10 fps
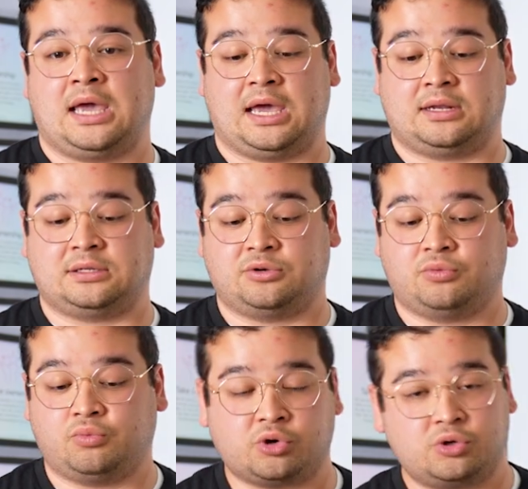and
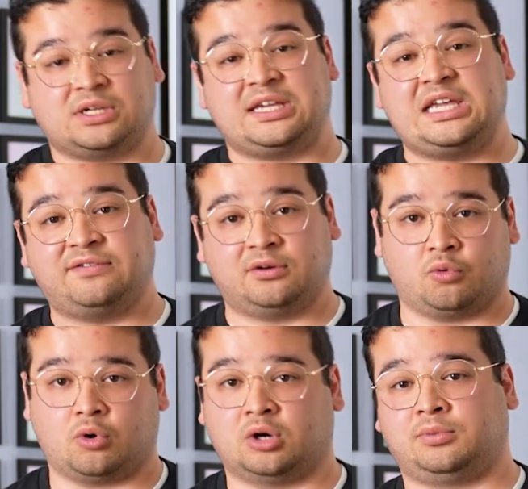we're using even
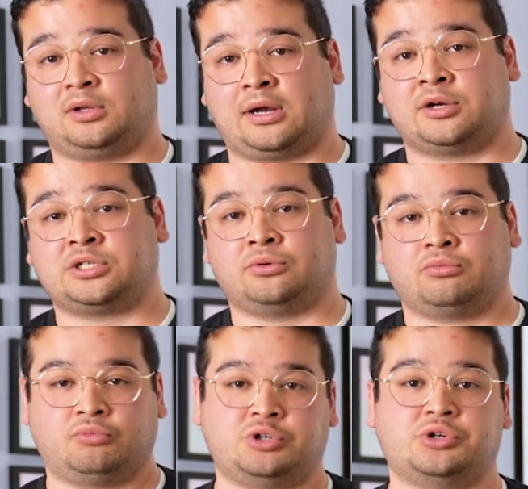more on Polaris.
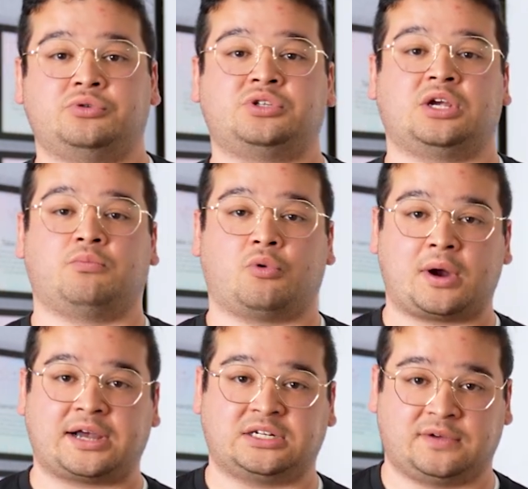We're introducing
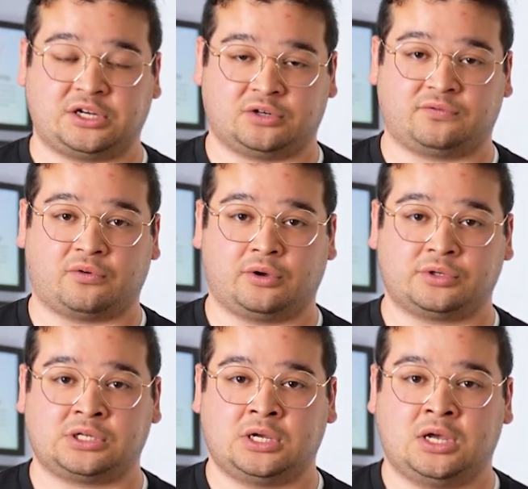more activation
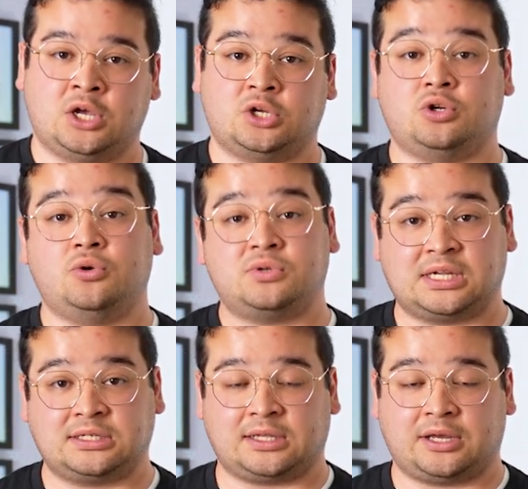foils, new
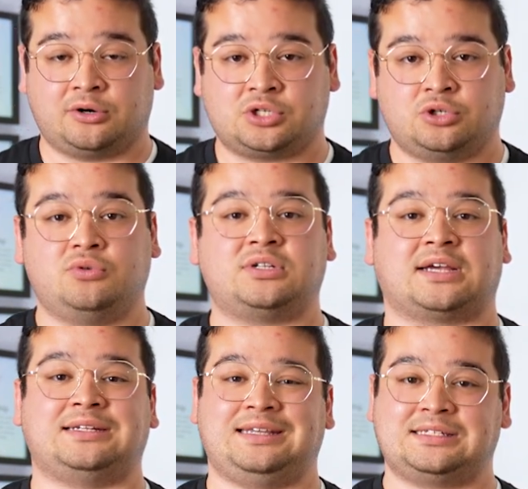scintillators, new
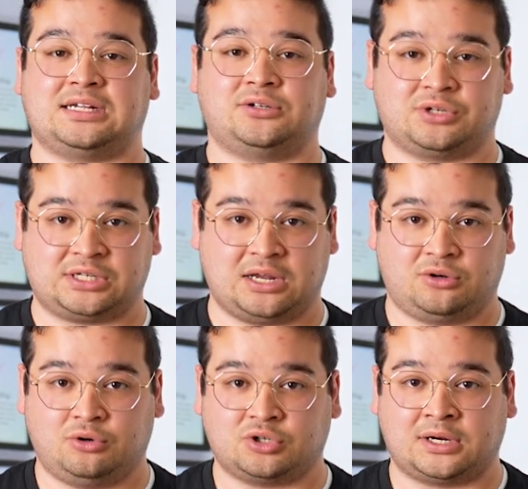techniques to understand
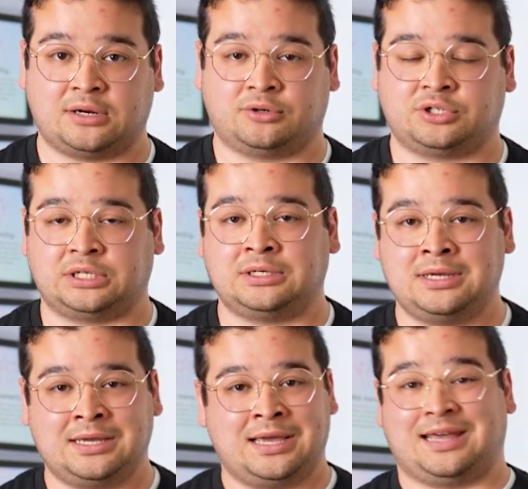neutron energy
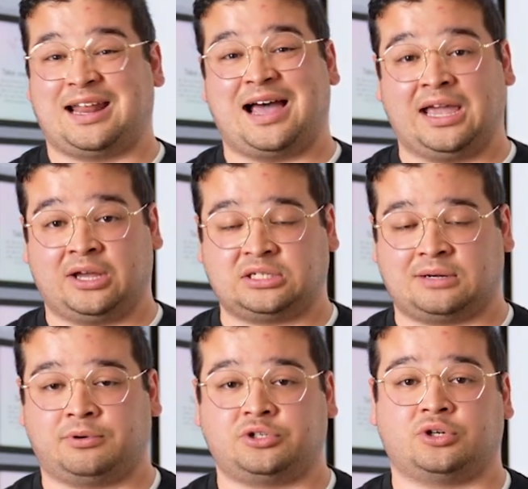and ion
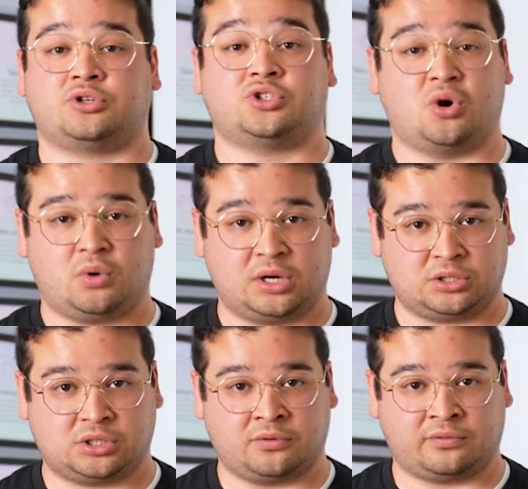temperature, so on
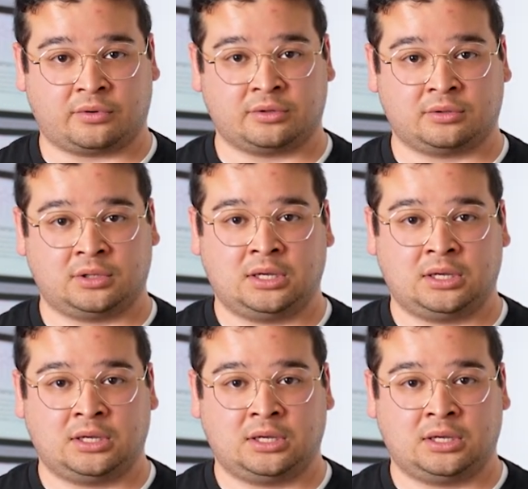and so forth.